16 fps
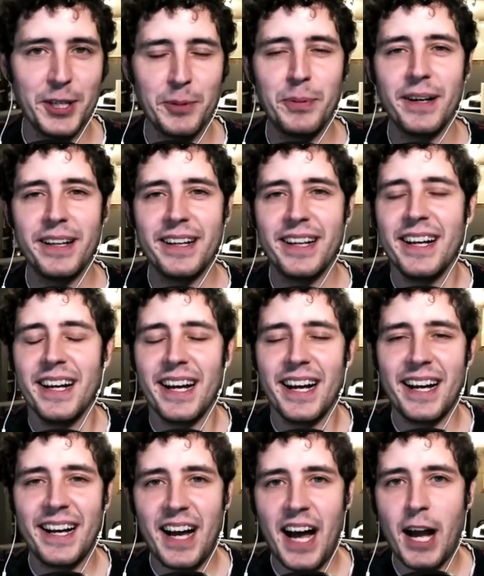here, but
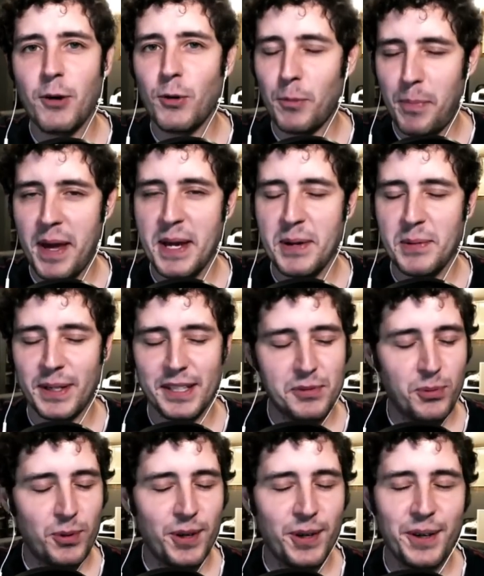uh, I will pay
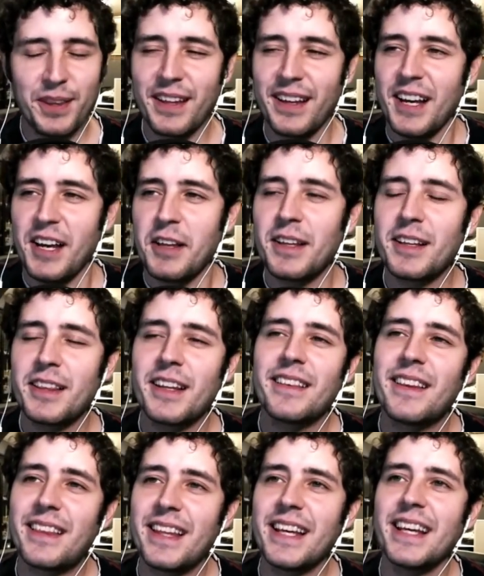what it's worth.
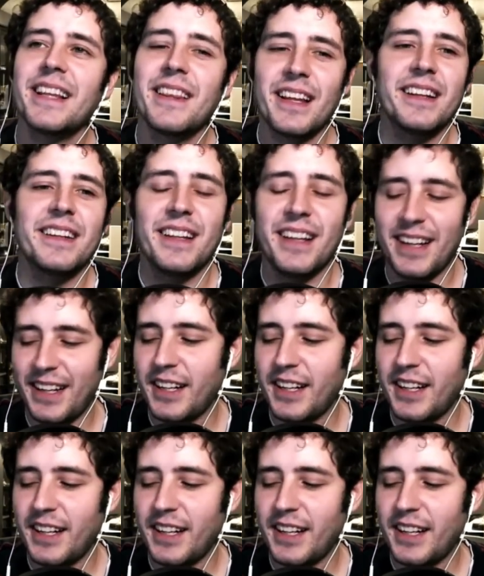The, the, the thing uh,